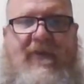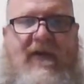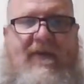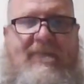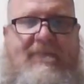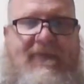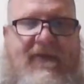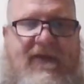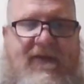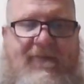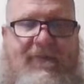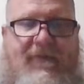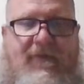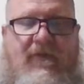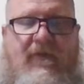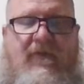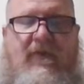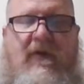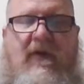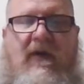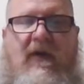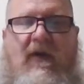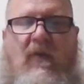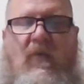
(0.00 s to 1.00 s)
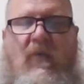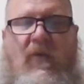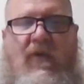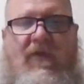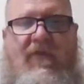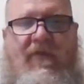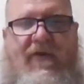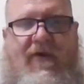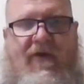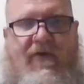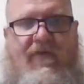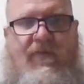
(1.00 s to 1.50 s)
by people
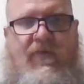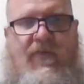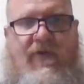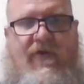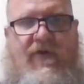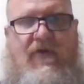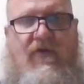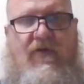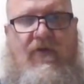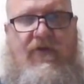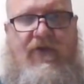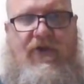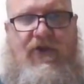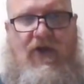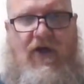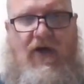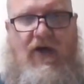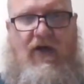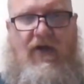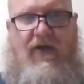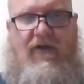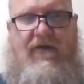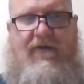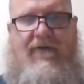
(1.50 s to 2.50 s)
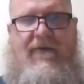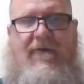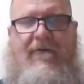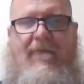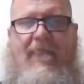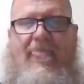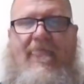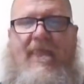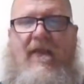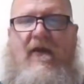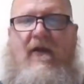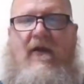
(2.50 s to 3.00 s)
when they're real young
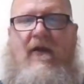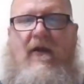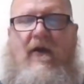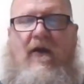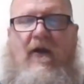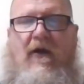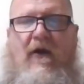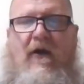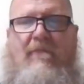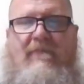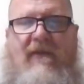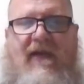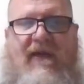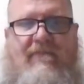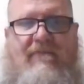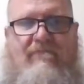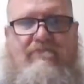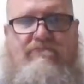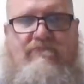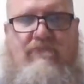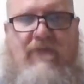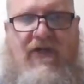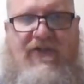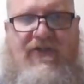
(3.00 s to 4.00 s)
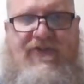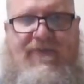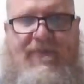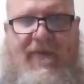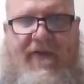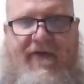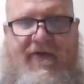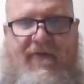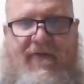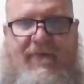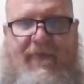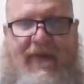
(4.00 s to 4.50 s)
make much
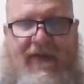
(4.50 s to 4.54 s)
better